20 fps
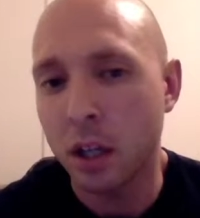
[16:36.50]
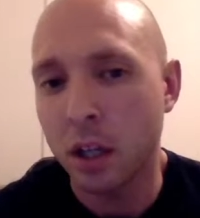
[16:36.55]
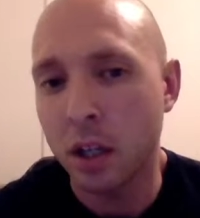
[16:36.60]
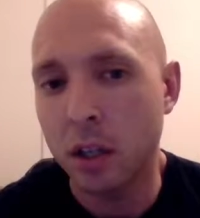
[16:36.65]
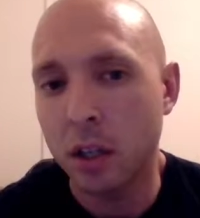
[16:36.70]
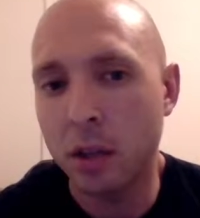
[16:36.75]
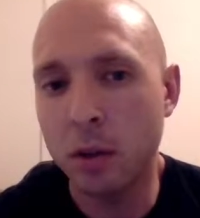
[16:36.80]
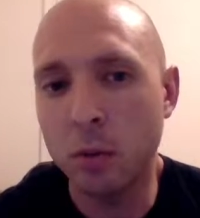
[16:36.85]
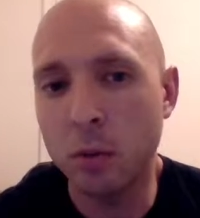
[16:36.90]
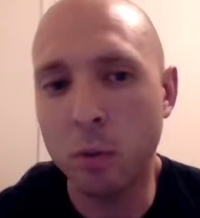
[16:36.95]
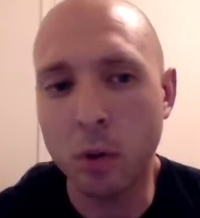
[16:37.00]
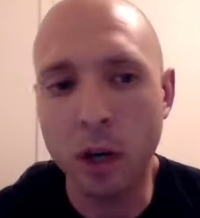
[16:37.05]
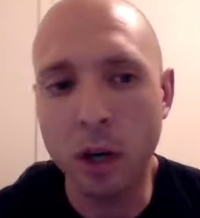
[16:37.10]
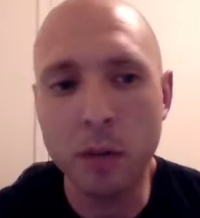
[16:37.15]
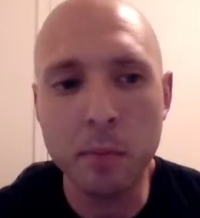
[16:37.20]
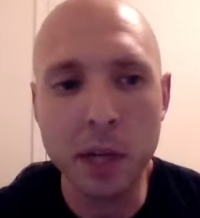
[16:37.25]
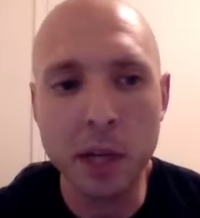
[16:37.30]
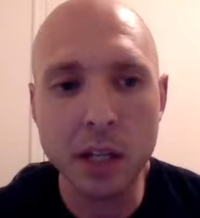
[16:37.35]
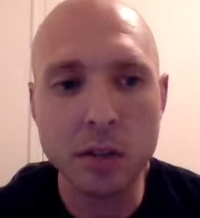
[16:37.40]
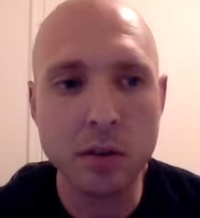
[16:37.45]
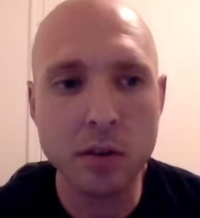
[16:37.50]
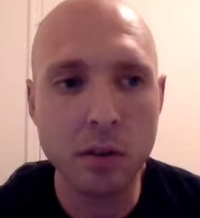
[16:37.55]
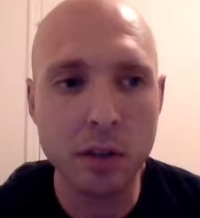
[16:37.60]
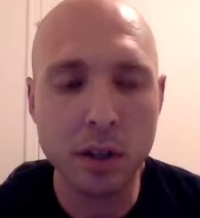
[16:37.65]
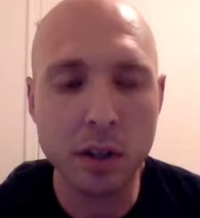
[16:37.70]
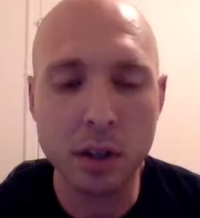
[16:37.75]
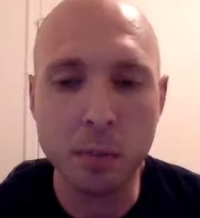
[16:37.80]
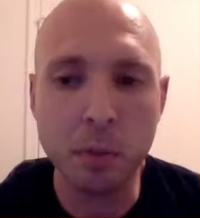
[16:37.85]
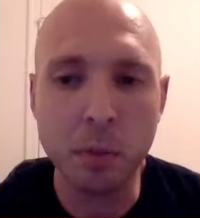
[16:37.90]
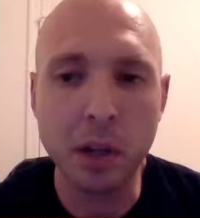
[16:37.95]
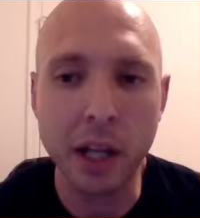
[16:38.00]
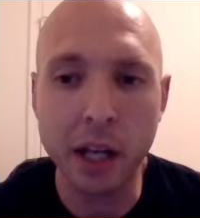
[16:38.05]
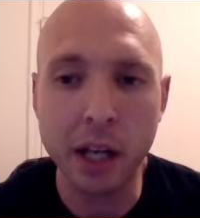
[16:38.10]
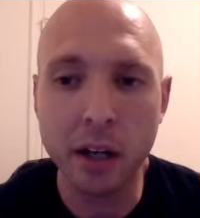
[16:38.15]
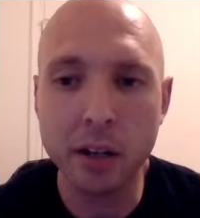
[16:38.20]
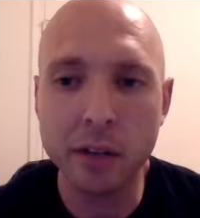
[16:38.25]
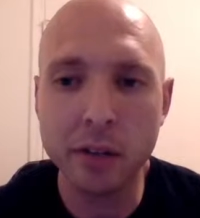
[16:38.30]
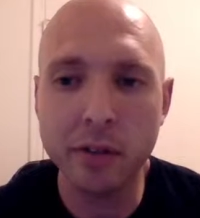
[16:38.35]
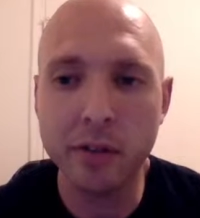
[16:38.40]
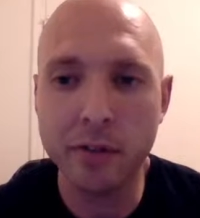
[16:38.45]
You want to make sure that the
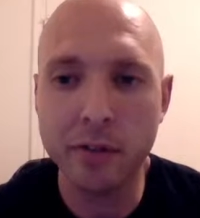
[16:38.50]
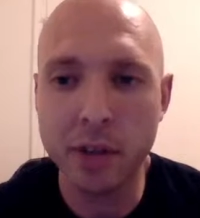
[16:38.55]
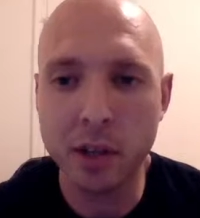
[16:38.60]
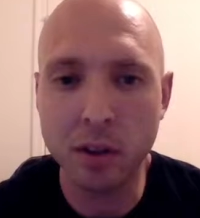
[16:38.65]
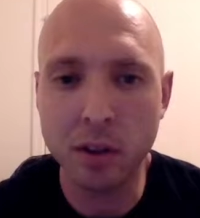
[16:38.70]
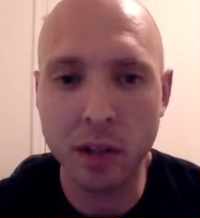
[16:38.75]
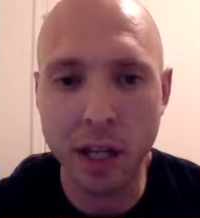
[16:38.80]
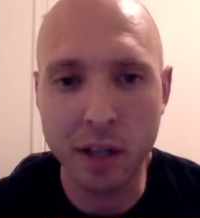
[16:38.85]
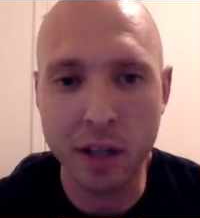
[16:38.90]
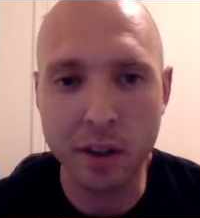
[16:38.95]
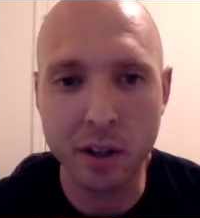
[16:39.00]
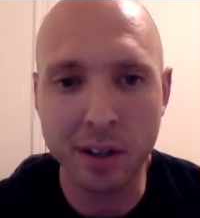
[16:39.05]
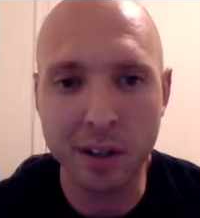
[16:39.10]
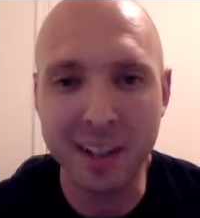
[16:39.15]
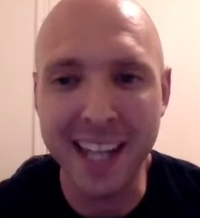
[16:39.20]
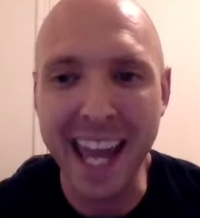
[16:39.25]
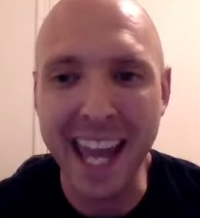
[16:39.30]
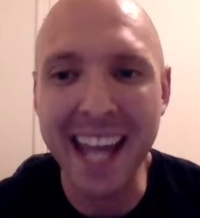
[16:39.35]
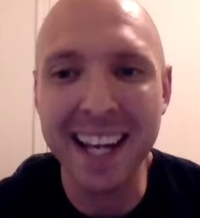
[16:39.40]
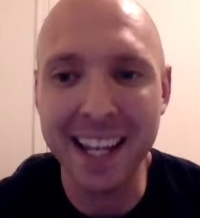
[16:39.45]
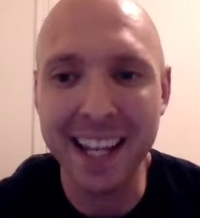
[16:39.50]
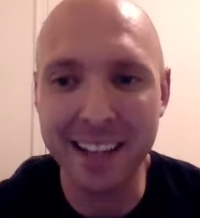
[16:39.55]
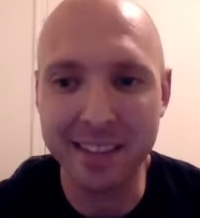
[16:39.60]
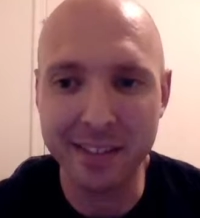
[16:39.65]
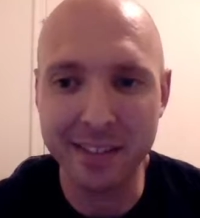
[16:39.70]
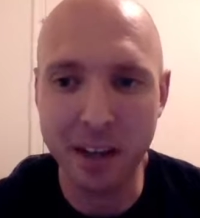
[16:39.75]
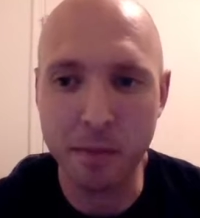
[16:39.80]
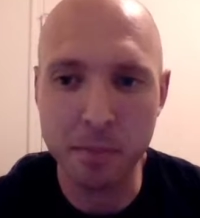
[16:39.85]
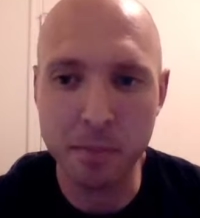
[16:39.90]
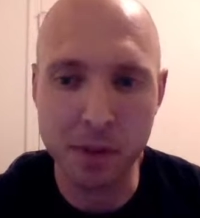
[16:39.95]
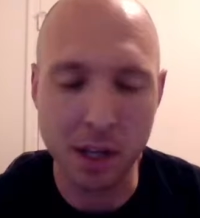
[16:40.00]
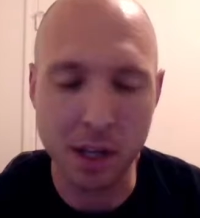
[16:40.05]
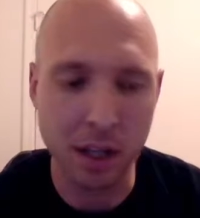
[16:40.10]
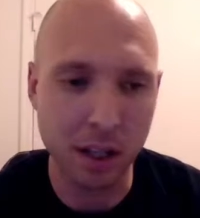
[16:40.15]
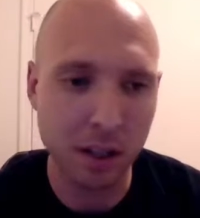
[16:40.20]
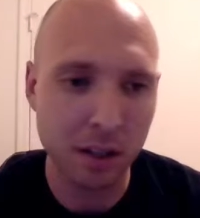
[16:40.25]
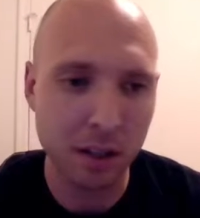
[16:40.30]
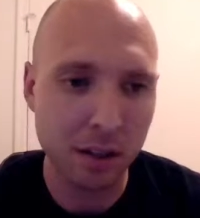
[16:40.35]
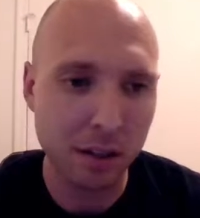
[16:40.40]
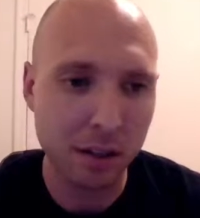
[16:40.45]
players feel like they're gaining
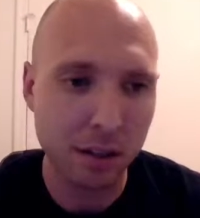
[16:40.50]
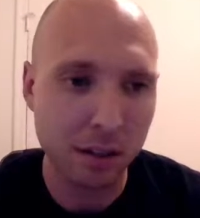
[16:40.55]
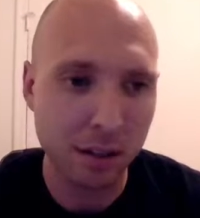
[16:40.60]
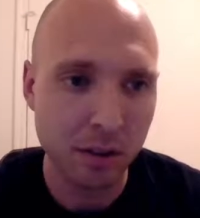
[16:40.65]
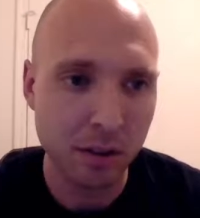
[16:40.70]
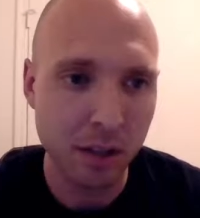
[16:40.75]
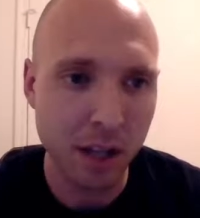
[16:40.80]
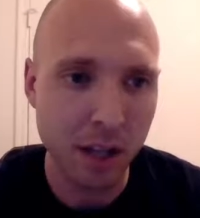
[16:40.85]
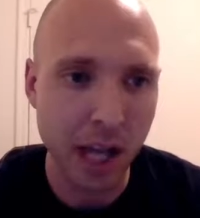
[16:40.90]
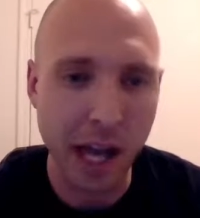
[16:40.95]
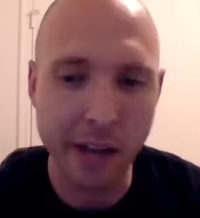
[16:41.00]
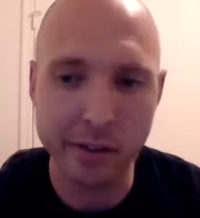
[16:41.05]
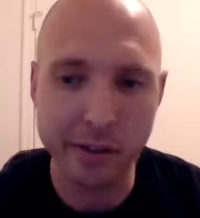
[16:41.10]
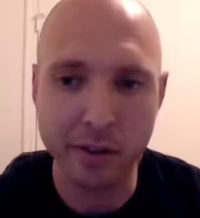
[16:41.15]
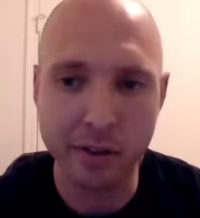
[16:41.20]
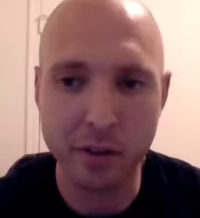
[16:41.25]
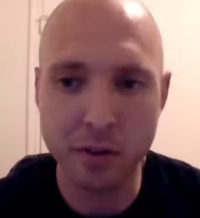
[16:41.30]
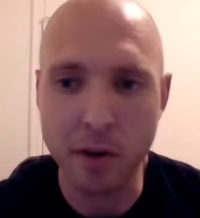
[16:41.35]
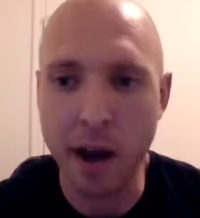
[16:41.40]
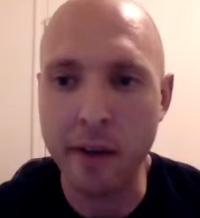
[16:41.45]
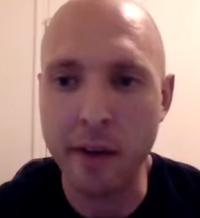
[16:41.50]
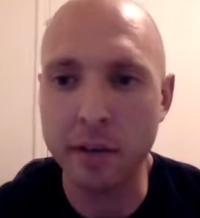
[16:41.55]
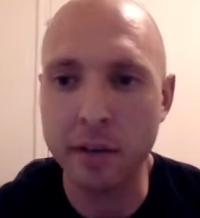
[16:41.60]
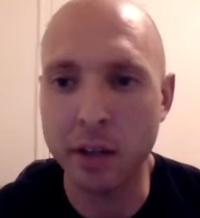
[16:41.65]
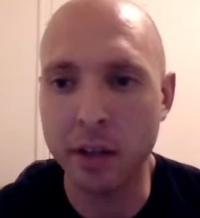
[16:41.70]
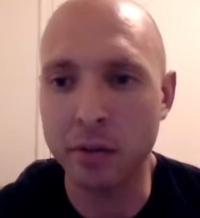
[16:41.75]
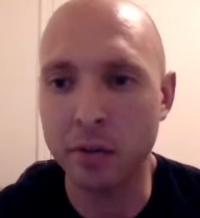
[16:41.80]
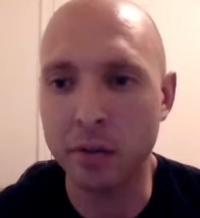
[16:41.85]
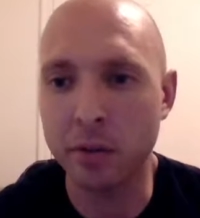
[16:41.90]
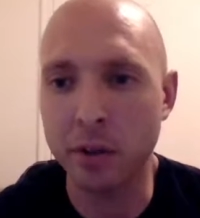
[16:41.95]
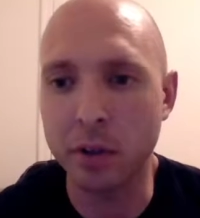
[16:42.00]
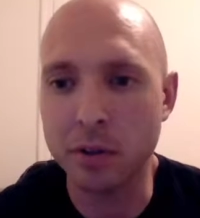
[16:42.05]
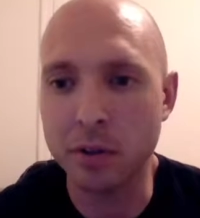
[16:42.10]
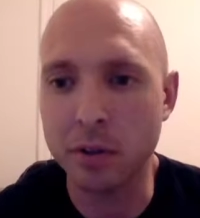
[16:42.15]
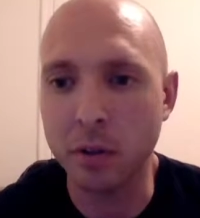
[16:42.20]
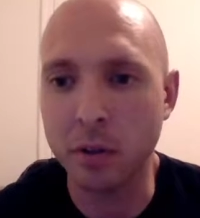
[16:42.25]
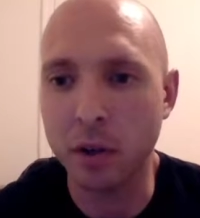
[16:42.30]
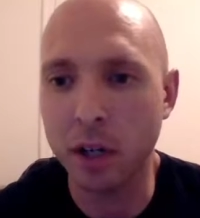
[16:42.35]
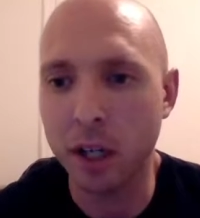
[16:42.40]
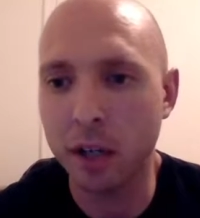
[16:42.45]
something as they're traveling through your
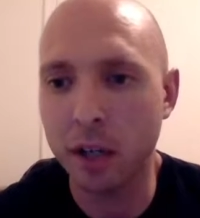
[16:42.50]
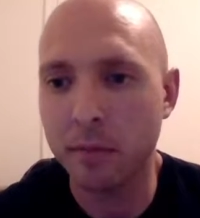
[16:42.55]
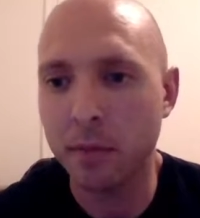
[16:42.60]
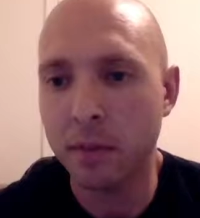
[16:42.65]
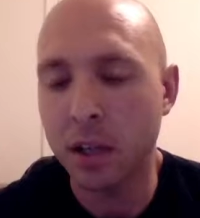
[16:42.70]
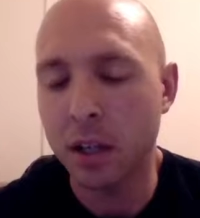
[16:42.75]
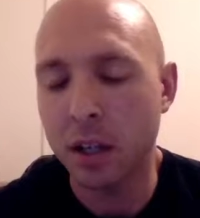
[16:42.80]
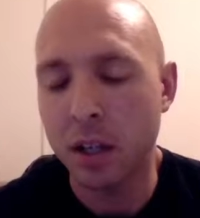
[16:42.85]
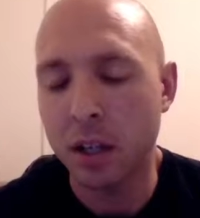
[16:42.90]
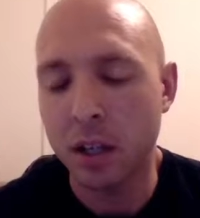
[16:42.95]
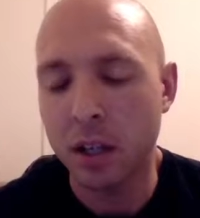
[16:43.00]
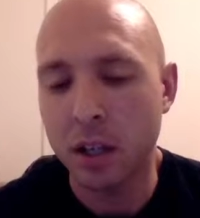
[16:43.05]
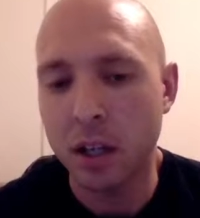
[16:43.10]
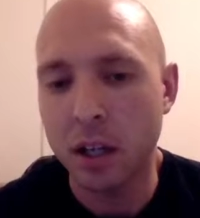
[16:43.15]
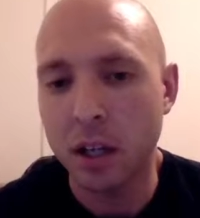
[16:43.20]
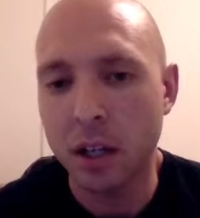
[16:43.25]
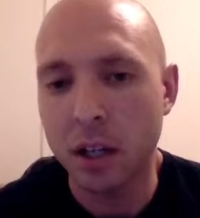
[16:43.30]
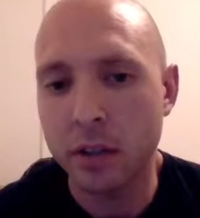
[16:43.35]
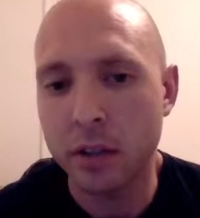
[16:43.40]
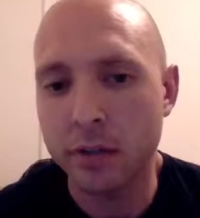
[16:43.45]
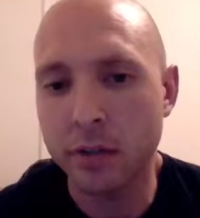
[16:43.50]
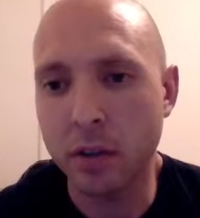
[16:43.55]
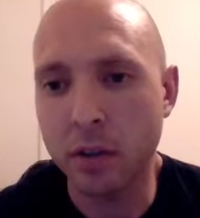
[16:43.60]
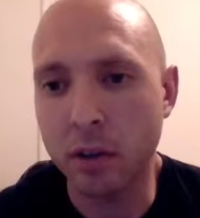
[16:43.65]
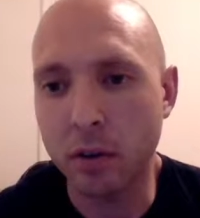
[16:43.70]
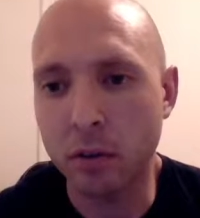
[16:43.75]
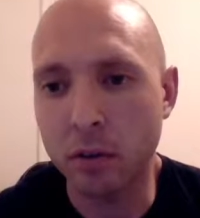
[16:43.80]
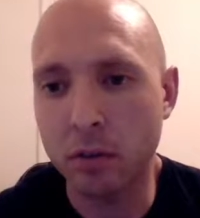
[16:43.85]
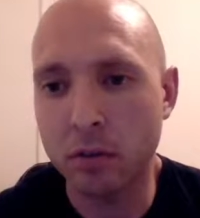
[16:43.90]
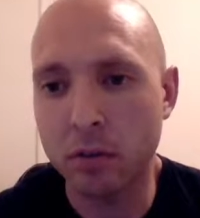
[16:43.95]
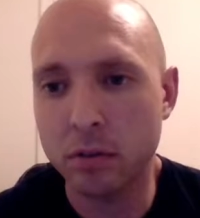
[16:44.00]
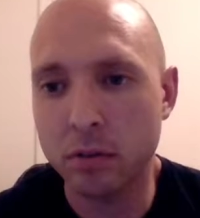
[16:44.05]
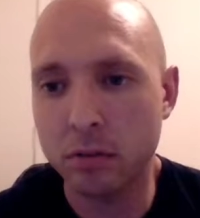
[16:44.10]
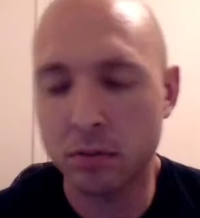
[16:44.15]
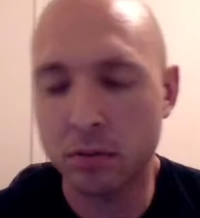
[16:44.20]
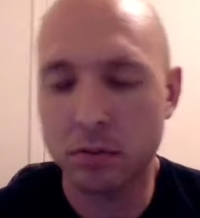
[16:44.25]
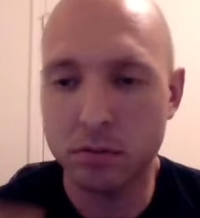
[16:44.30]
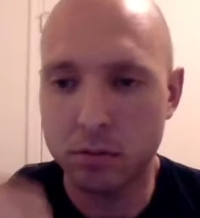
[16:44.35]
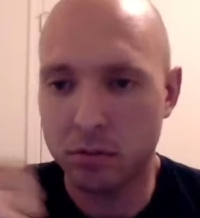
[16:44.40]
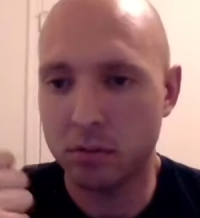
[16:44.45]
story. So,
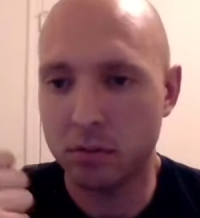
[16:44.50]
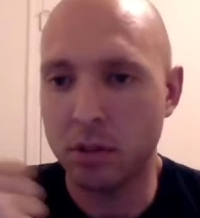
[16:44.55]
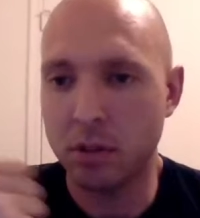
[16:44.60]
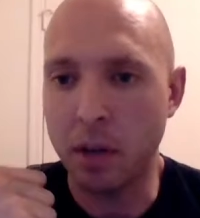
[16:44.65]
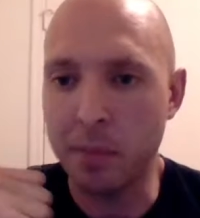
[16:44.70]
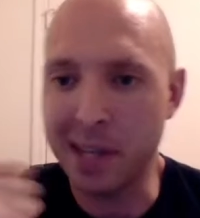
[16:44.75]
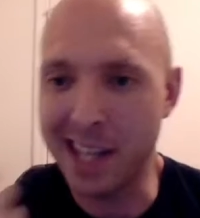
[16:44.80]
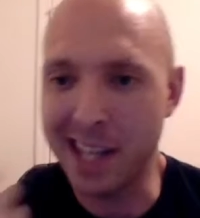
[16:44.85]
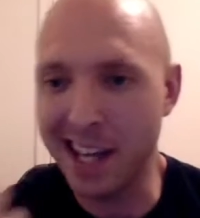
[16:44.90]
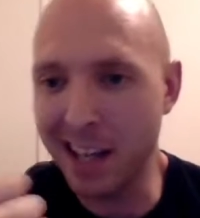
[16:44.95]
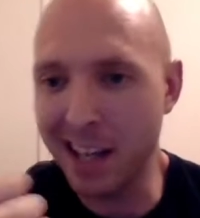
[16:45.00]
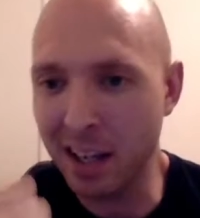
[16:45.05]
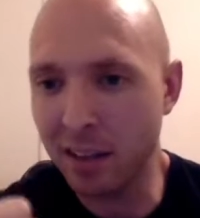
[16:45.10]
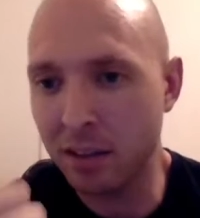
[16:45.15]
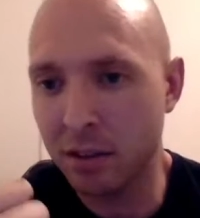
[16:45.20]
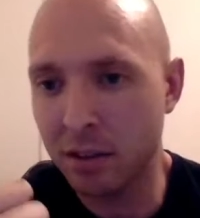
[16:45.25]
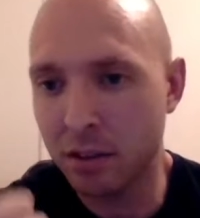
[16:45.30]
a beginning,